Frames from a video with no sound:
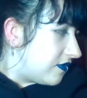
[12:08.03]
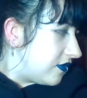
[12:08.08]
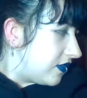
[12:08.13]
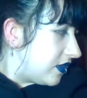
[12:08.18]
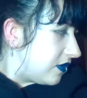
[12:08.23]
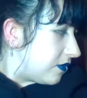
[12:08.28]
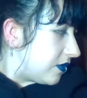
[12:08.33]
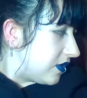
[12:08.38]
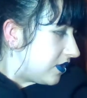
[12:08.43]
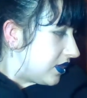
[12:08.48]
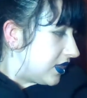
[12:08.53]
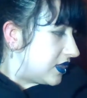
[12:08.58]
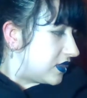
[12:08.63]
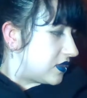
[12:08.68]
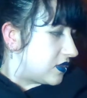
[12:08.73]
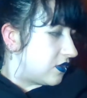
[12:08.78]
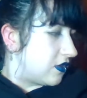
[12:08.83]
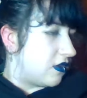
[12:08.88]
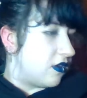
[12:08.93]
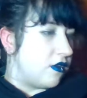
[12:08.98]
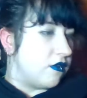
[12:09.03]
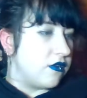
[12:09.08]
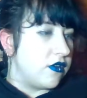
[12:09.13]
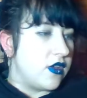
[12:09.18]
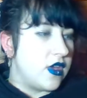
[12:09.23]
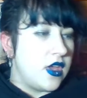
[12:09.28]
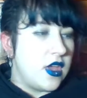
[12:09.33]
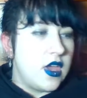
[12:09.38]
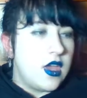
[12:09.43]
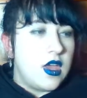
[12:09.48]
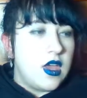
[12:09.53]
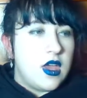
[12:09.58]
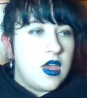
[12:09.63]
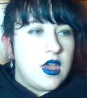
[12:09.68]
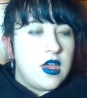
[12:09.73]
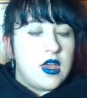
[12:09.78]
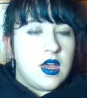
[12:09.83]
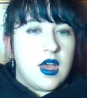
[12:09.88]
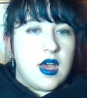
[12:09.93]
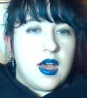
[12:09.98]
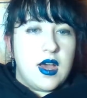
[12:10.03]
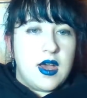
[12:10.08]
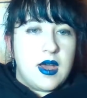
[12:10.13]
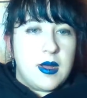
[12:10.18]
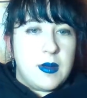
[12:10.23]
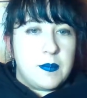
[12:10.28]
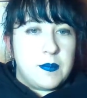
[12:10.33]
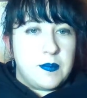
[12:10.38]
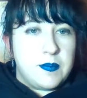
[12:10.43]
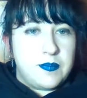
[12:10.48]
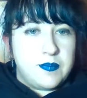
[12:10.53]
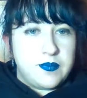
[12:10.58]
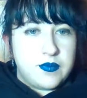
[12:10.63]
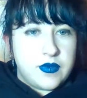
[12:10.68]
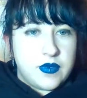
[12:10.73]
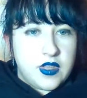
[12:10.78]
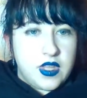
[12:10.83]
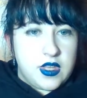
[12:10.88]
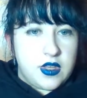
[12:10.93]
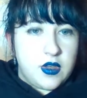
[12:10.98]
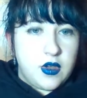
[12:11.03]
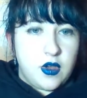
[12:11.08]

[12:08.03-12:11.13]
And definitely with these sort of,